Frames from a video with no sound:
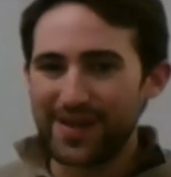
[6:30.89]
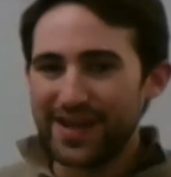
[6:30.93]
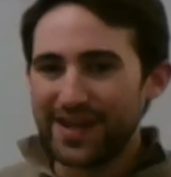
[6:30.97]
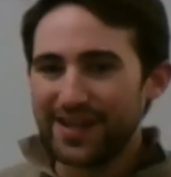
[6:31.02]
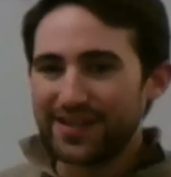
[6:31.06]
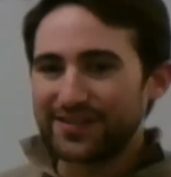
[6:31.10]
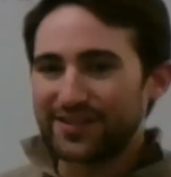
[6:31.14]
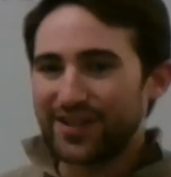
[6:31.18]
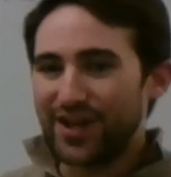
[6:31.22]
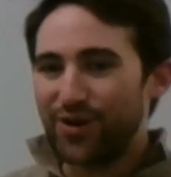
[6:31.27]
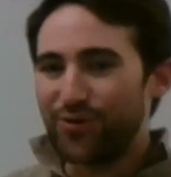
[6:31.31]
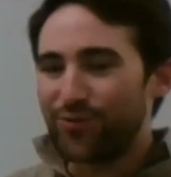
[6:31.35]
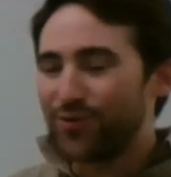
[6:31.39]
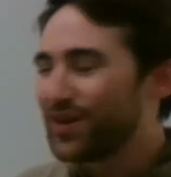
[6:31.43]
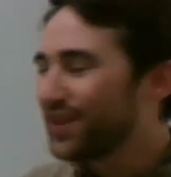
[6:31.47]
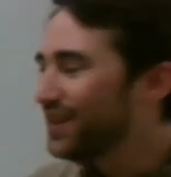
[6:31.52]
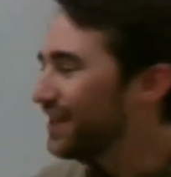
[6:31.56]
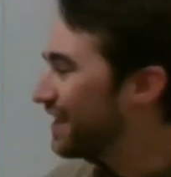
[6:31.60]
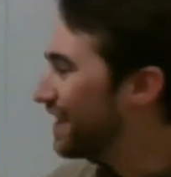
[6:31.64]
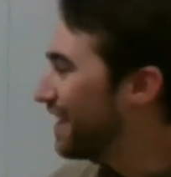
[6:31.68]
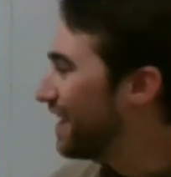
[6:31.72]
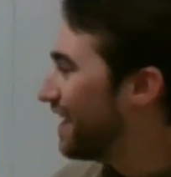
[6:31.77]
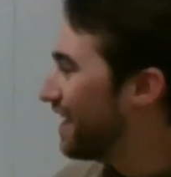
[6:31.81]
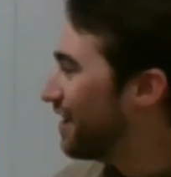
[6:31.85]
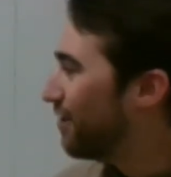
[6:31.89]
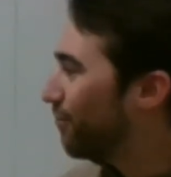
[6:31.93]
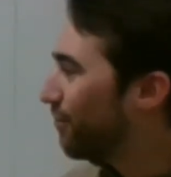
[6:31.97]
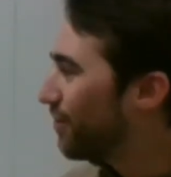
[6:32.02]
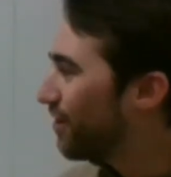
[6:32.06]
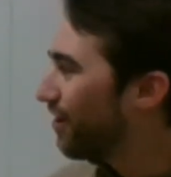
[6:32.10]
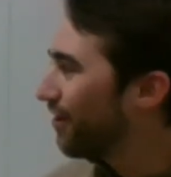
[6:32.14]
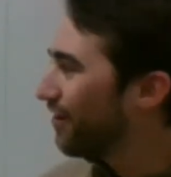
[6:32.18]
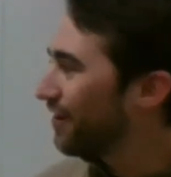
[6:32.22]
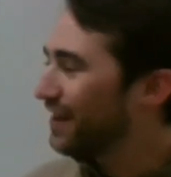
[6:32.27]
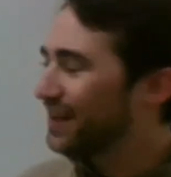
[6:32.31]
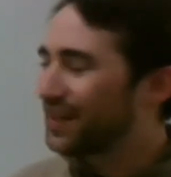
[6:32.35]
So really, we
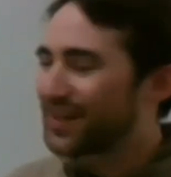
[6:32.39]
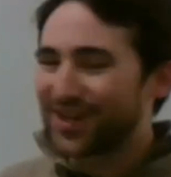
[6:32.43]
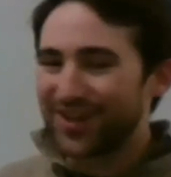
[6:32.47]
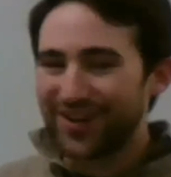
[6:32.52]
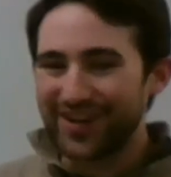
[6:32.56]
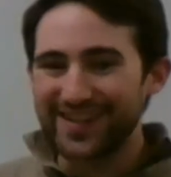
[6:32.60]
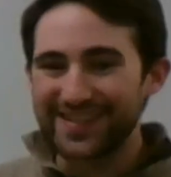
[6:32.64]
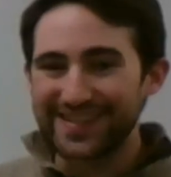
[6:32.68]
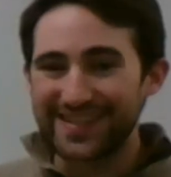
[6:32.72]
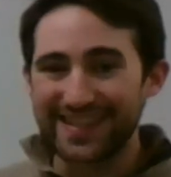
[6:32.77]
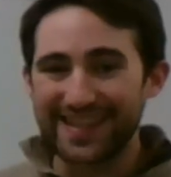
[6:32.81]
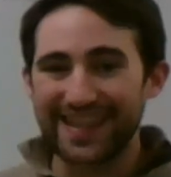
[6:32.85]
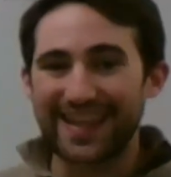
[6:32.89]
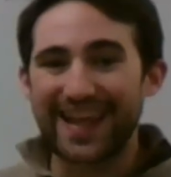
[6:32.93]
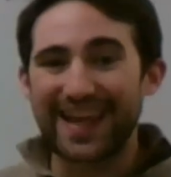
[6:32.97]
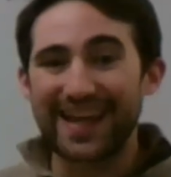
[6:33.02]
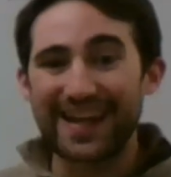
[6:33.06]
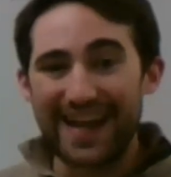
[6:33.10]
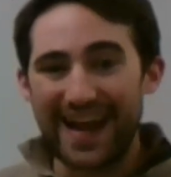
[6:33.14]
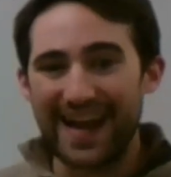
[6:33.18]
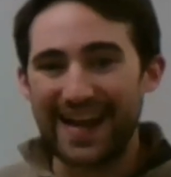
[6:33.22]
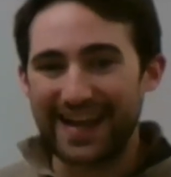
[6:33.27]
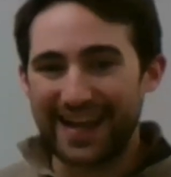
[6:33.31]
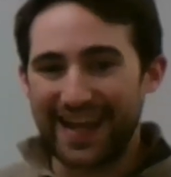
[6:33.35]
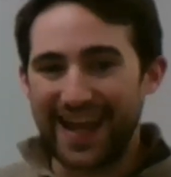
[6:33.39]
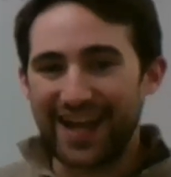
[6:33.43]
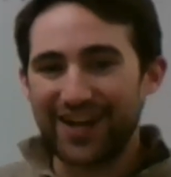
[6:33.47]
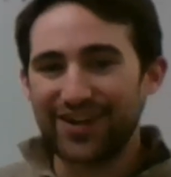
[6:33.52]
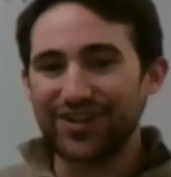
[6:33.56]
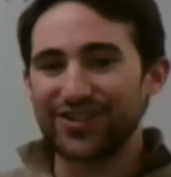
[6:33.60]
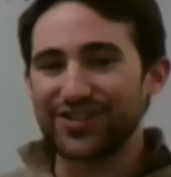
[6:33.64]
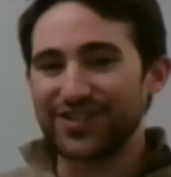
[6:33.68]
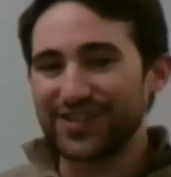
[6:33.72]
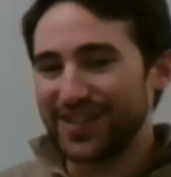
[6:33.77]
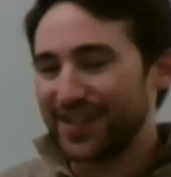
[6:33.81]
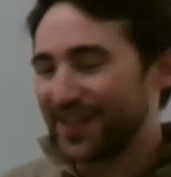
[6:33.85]
are increasing kinetic
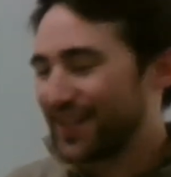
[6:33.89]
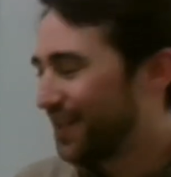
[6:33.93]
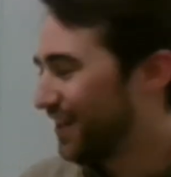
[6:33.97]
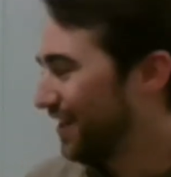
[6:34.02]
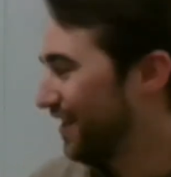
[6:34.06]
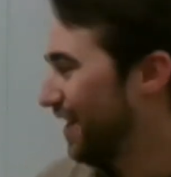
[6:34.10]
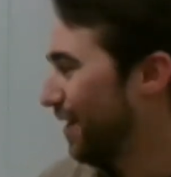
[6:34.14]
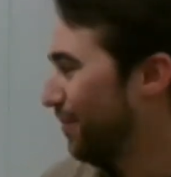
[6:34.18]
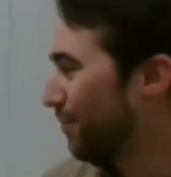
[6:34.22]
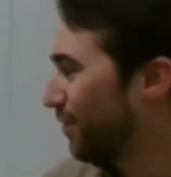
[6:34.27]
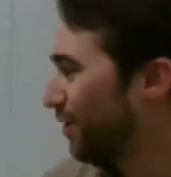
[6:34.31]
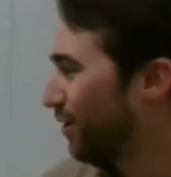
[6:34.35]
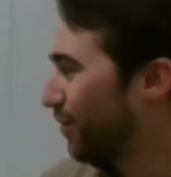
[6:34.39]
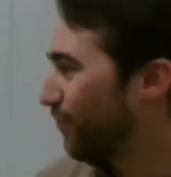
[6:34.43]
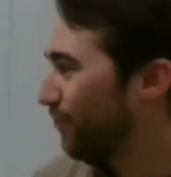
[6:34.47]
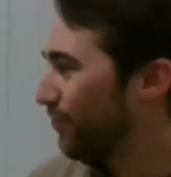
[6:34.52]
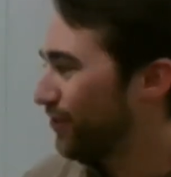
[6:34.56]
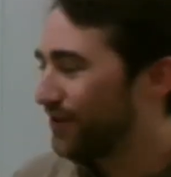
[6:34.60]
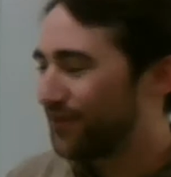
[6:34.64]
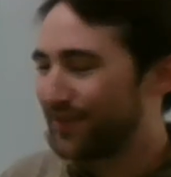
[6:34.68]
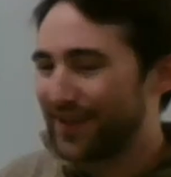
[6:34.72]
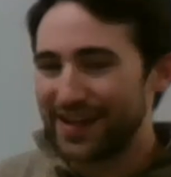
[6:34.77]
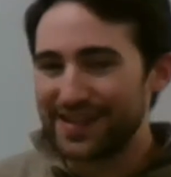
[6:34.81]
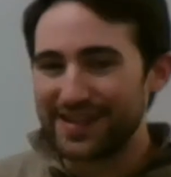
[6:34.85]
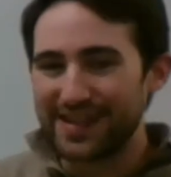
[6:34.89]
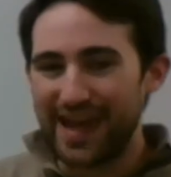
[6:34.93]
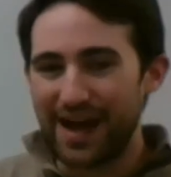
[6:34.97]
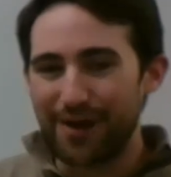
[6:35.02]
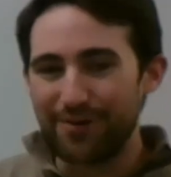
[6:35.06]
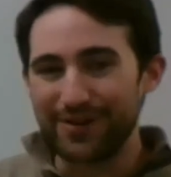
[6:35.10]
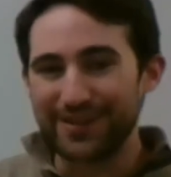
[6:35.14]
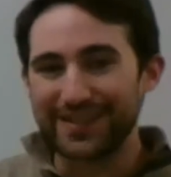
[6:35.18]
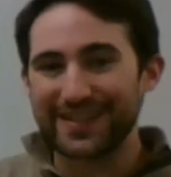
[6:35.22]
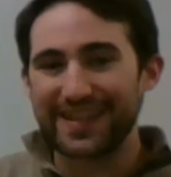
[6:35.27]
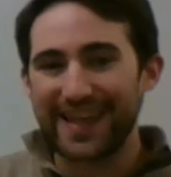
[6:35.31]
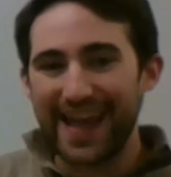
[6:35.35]
energy. And I'm going to abbreviate that
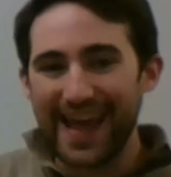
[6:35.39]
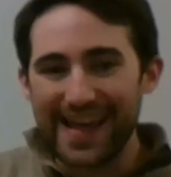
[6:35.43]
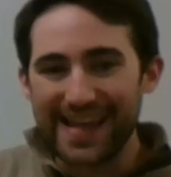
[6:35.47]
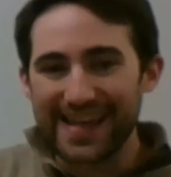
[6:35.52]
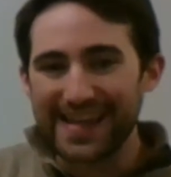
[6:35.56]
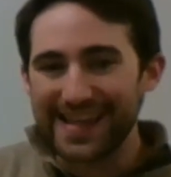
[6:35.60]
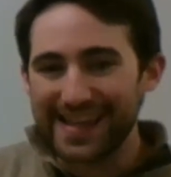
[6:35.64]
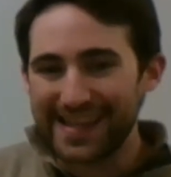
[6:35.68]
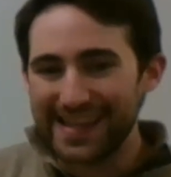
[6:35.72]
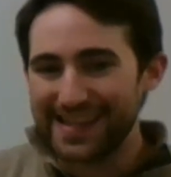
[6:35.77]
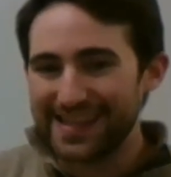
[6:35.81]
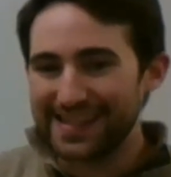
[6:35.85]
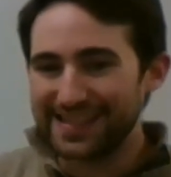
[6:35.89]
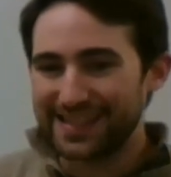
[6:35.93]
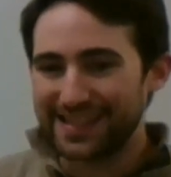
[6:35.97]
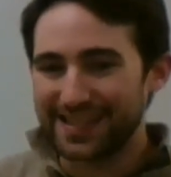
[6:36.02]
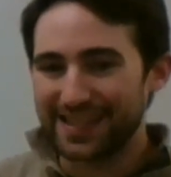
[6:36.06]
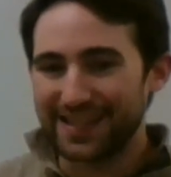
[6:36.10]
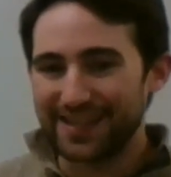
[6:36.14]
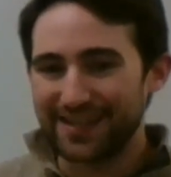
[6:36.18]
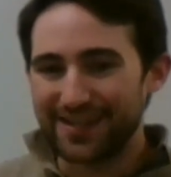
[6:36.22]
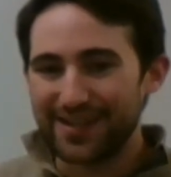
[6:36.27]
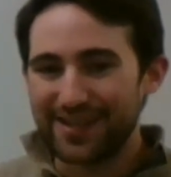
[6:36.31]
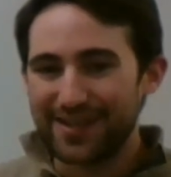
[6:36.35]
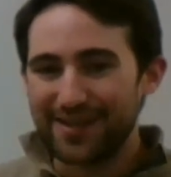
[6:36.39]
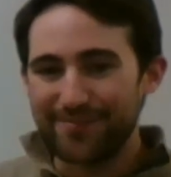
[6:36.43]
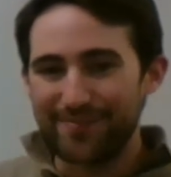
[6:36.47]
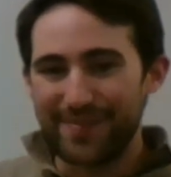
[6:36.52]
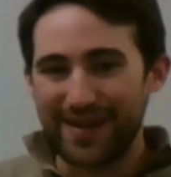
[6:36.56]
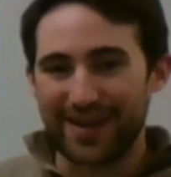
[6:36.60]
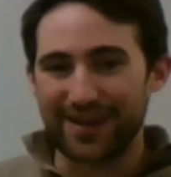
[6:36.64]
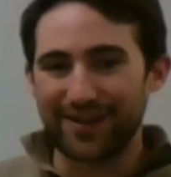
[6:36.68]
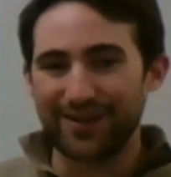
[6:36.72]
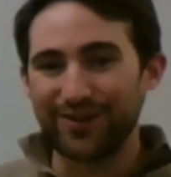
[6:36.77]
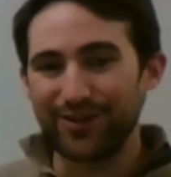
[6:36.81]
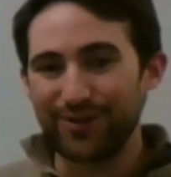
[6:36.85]
with KE to make
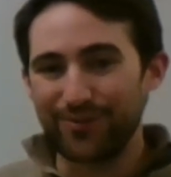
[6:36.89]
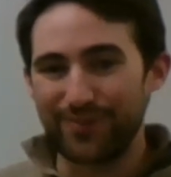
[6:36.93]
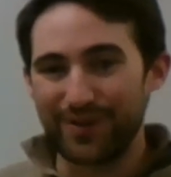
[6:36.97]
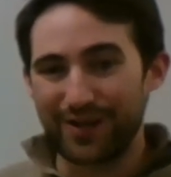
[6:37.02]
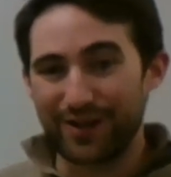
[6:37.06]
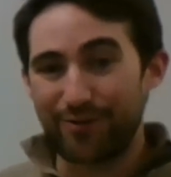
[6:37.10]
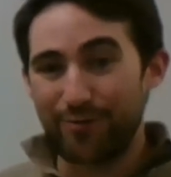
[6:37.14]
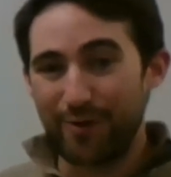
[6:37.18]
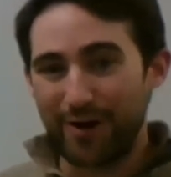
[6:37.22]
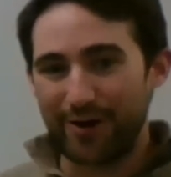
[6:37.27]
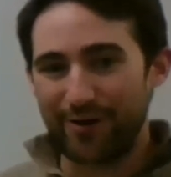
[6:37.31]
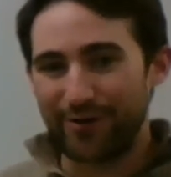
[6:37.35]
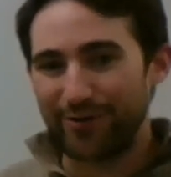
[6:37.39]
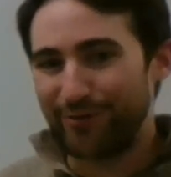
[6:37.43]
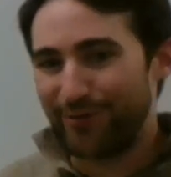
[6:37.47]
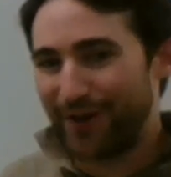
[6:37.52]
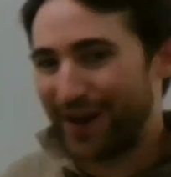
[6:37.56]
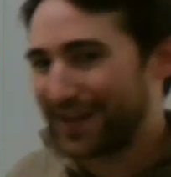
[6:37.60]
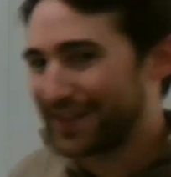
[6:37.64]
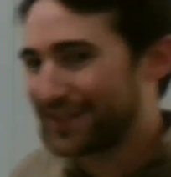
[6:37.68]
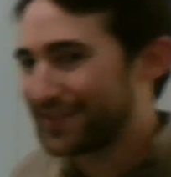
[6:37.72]
it a little bit quicker to write.